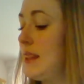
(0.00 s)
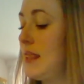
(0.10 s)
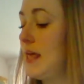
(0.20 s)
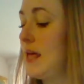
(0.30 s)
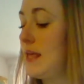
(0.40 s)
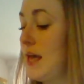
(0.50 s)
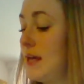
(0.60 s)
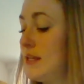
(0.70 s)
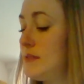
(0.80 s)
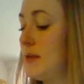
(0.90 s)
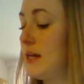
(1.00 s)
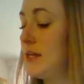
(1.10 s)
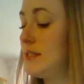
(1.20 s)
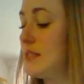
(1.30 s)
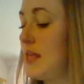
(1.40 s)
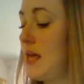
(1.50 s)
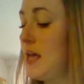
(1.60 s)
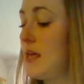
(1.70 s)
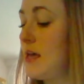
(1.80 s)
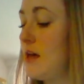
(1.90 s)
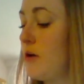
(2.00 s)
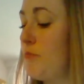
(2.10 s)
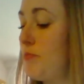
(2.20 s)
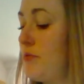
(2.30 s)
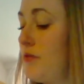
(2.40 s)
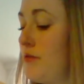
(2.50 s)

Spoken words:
Yes, because they help